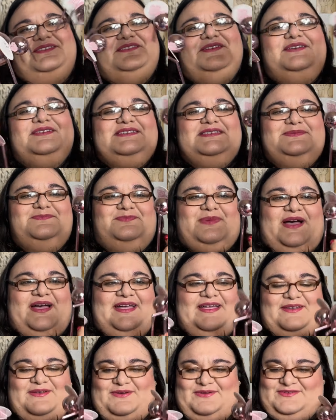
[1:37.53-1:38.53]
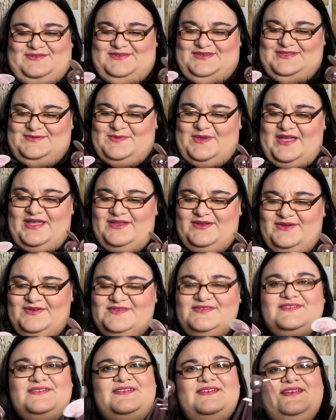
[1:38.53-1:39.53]
They're spiders. Are these spiders?
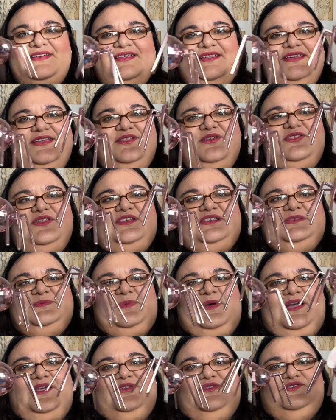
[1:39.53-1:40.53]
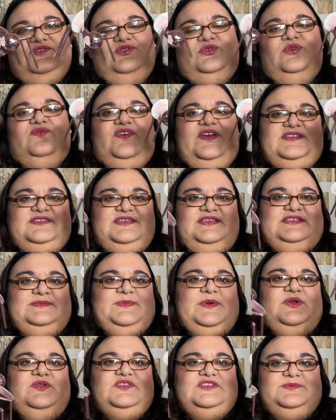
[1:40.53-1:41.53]
They look like spiders. Although if I see a
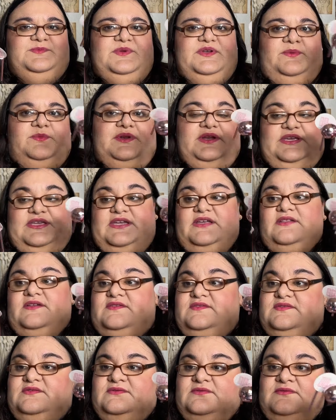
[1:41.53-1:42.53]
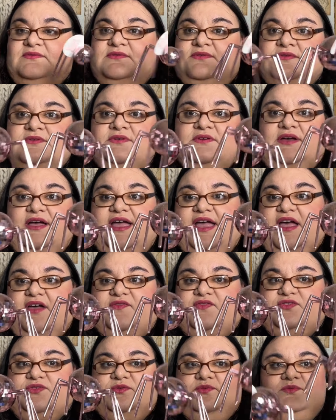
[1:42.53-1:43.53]
spider this big, I'm gonna kill it. I
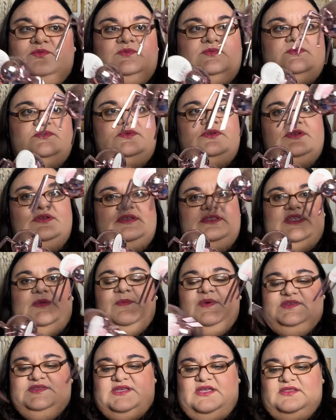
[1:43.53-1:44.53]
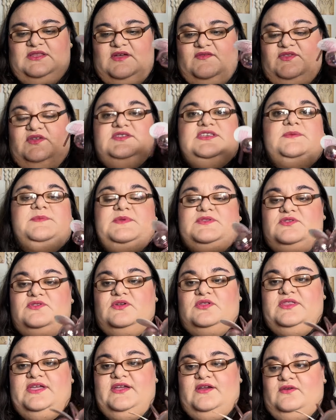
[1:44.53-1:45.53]
have to. They must not live. They'll take me to
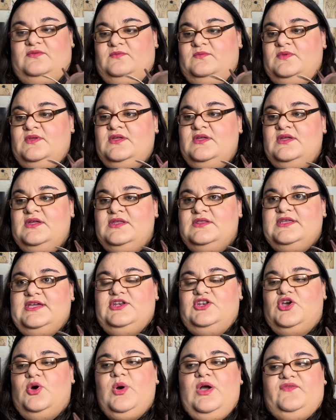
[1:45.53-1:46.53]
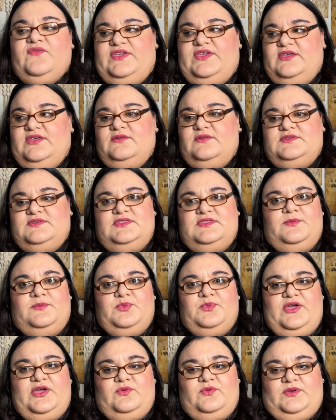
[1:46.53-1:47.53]
their lair. They know I've killed their
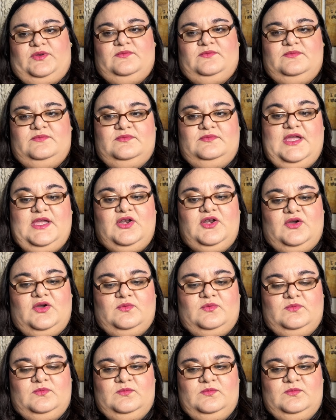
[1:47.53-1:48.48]
brethren. They know.